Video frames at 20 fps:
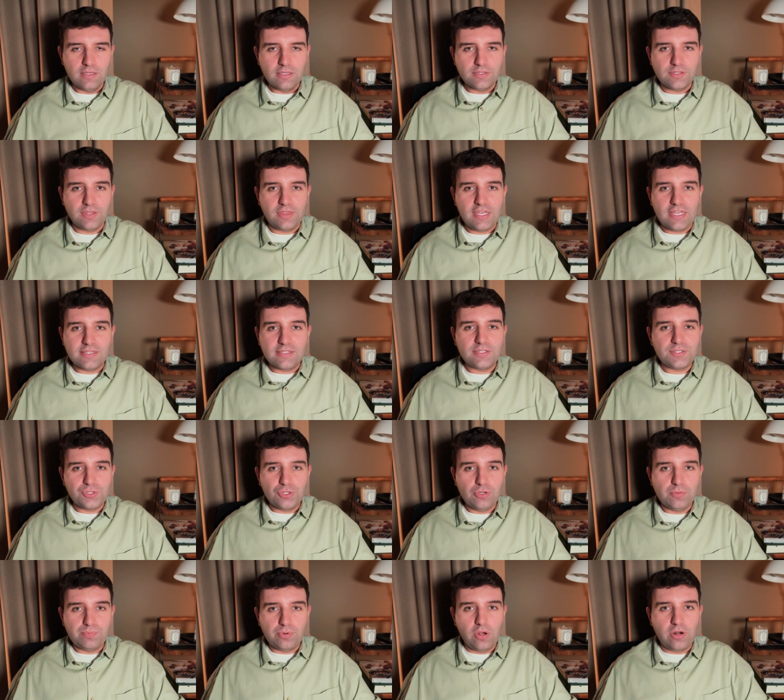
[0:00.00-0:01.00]
So these are
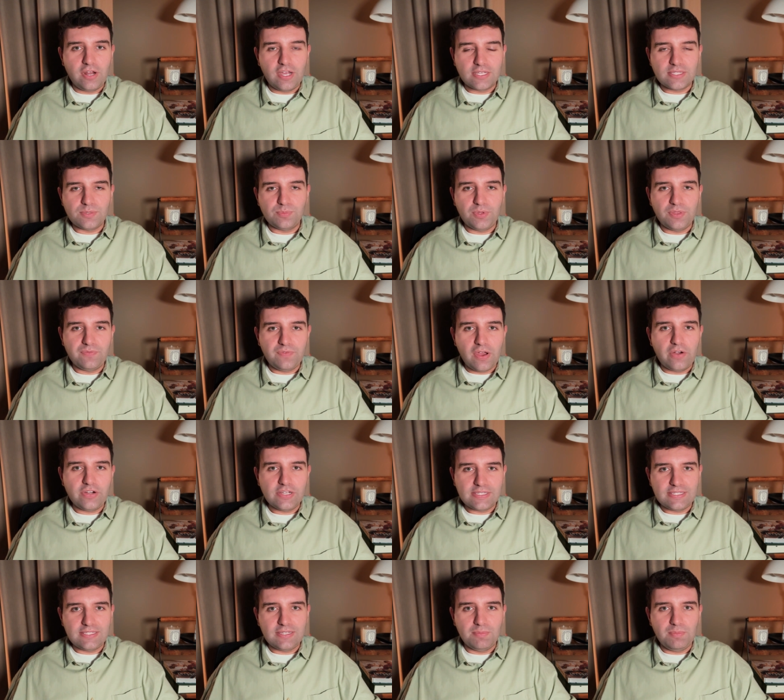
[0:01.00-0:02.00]
two products with
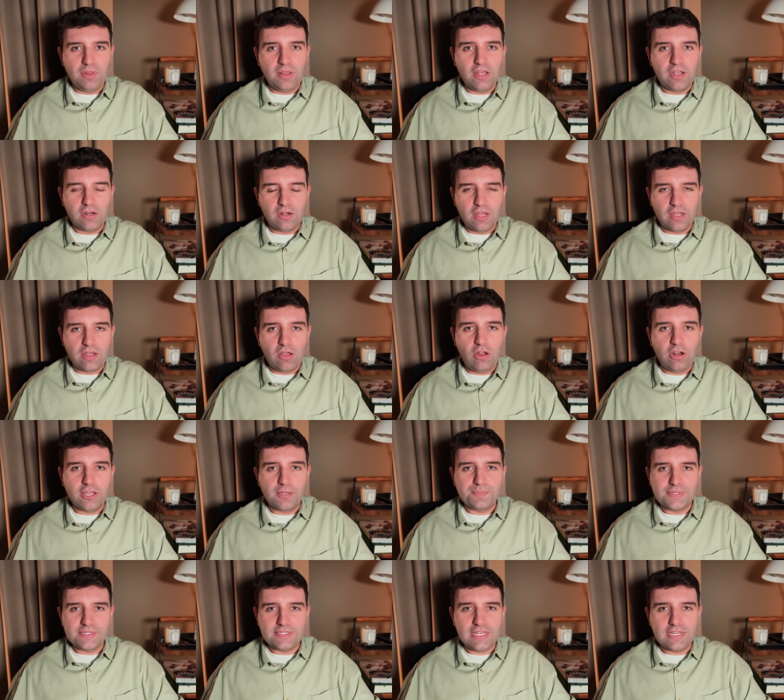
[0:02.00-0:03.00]
very similar
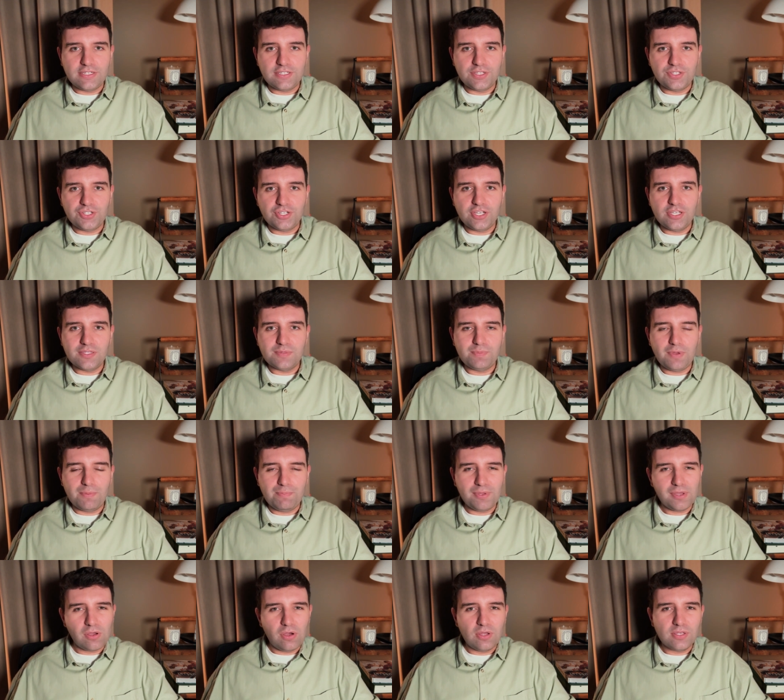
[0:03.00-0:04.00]
glycolic percentages,
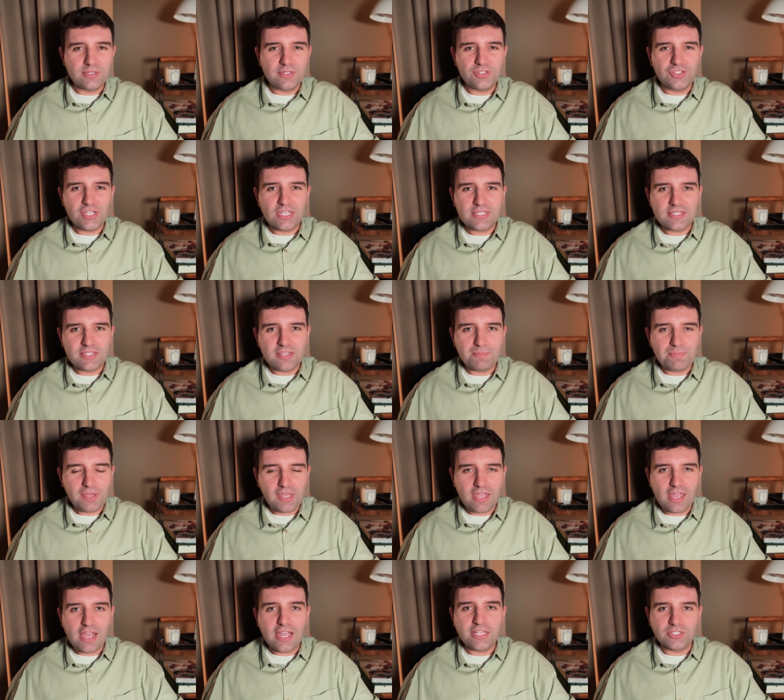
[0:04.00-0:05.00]
but because just the
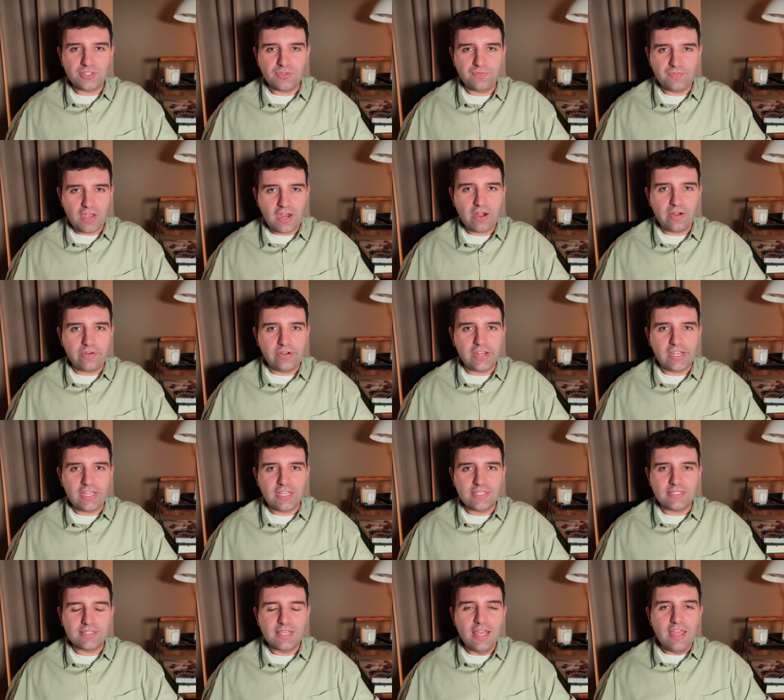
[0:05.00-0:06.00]
pH
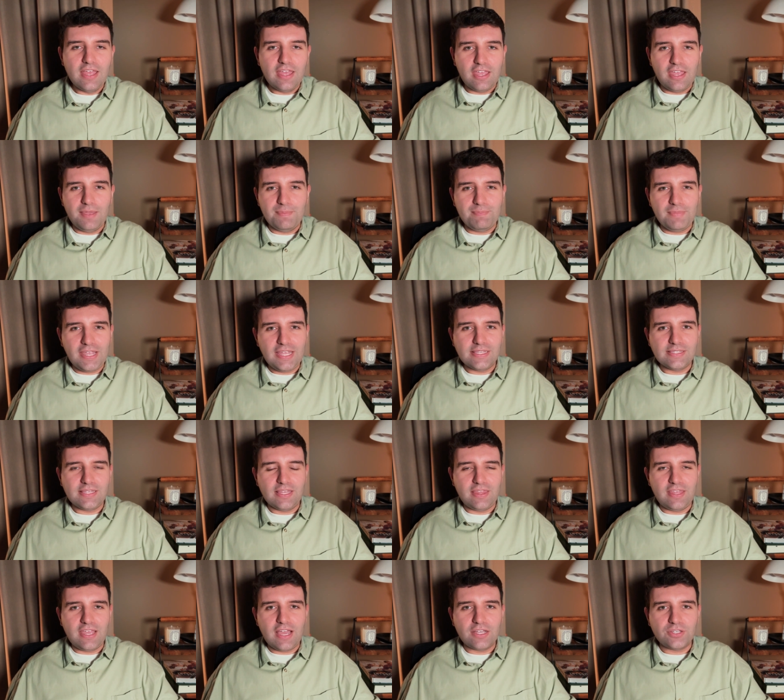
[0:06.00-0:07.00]
varies, it means
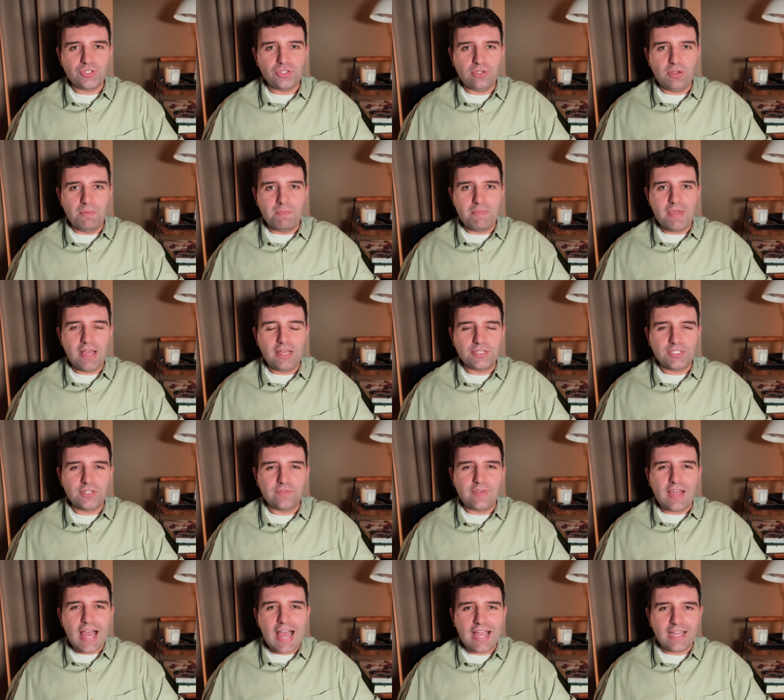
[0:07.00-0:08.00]
that the actual amount
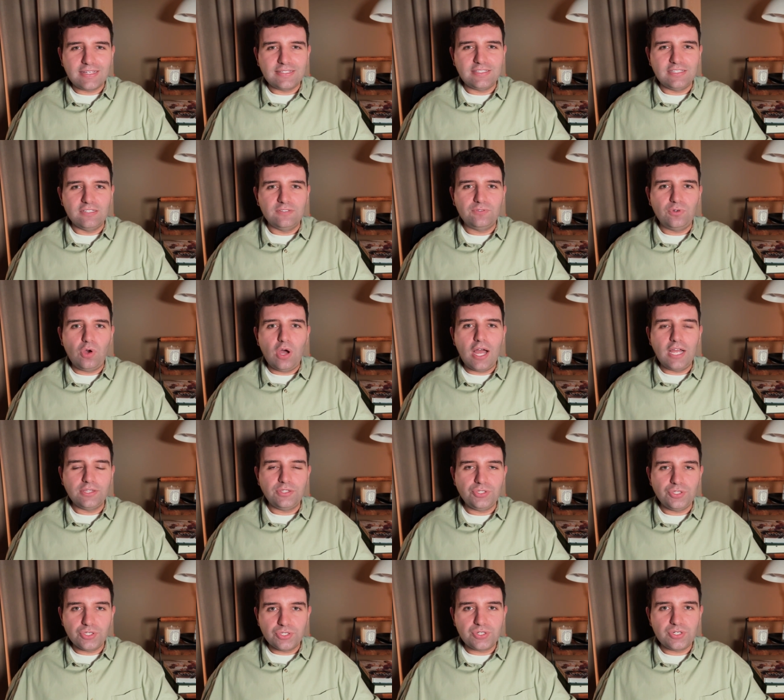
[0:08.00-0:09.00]
of active or
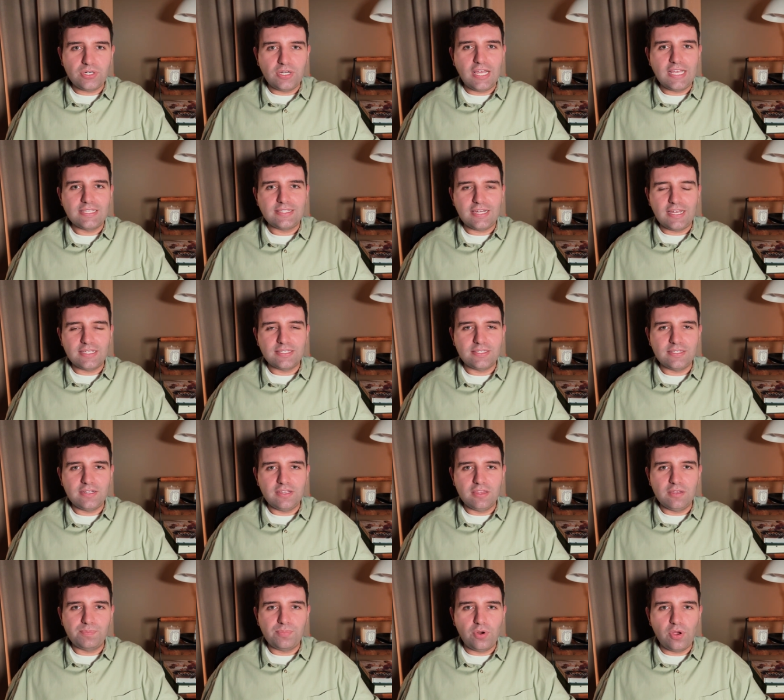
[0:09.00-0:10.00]
unneutralized acid
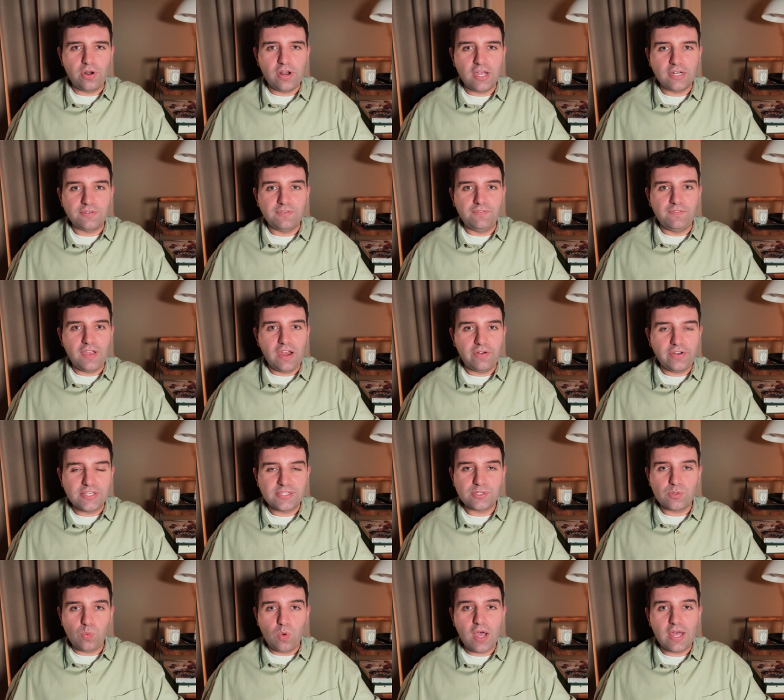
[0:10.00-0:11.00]
in the product
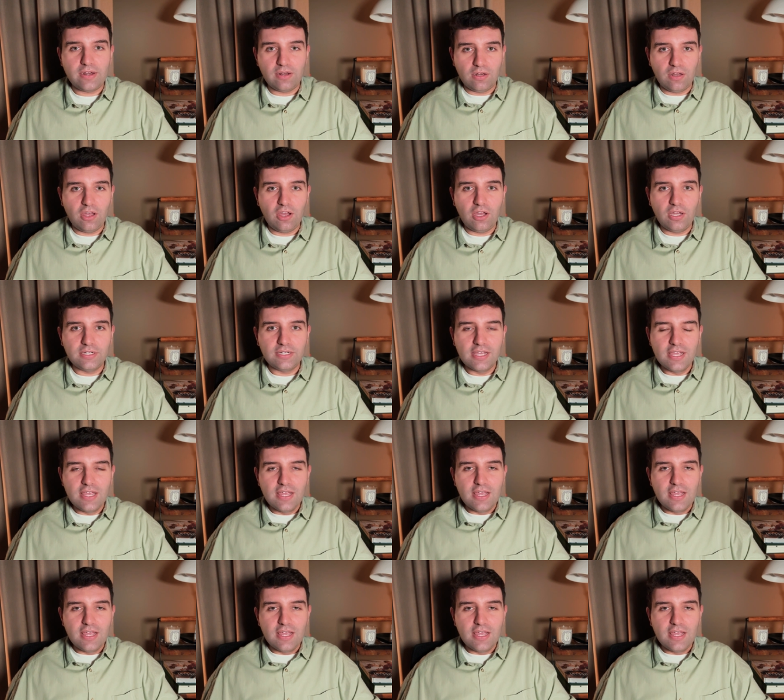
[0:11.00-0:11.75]
varies quite a lot.